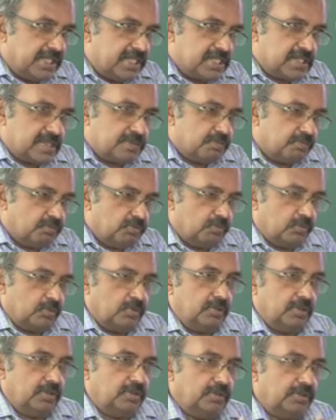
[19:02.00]
these,
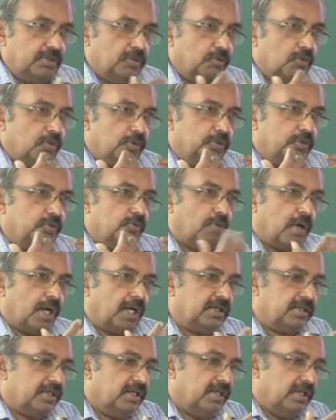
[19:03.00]
you
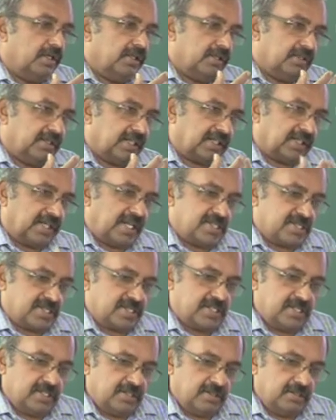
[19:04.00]
want the
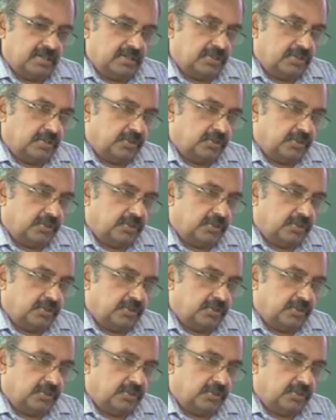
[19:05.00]
cluster